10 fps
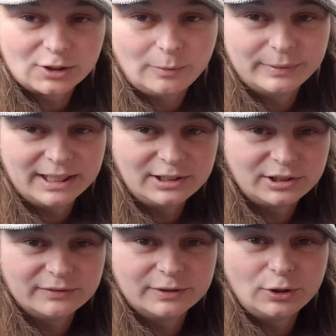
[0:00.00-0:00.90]

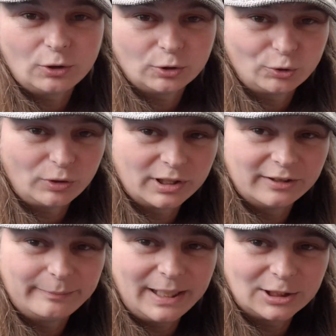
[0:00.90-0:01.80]
combination of a not strong
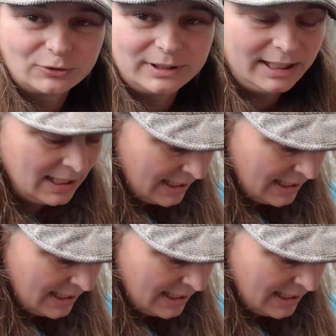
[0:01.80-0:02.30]
enough battery